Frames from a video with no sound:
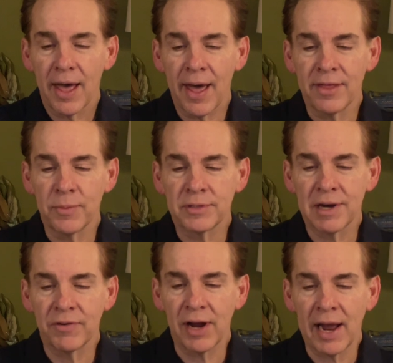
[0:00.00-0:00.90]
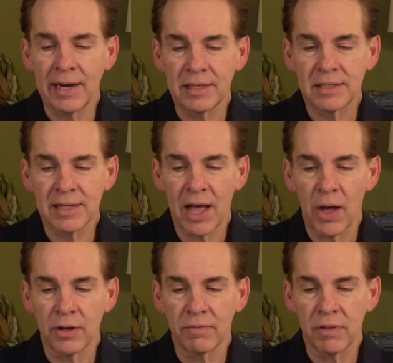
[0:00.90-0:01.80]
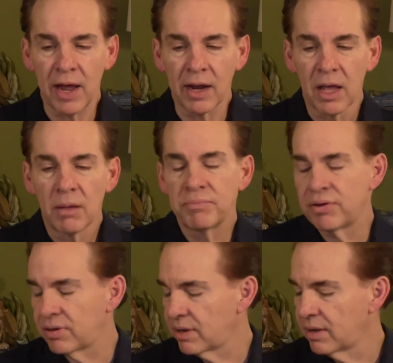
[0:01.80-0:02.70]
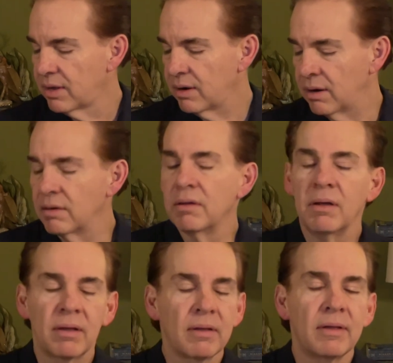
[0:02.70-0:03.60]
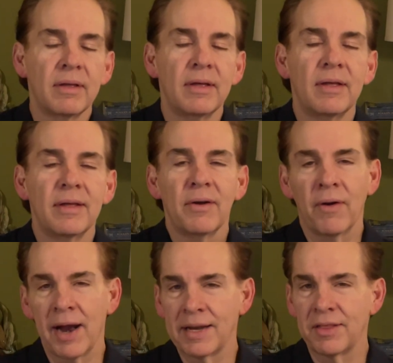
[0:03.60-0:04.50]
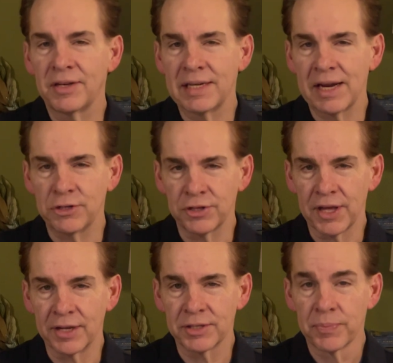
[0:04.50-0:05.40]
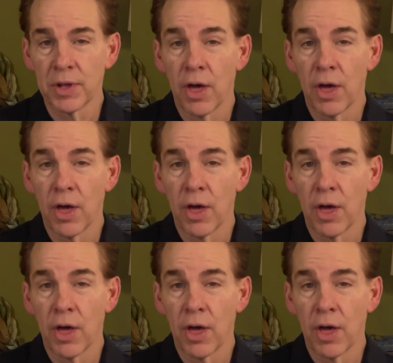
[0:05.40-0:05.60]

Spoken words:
and there was never any sound of like, psh, or ugh, or any of the teenager things.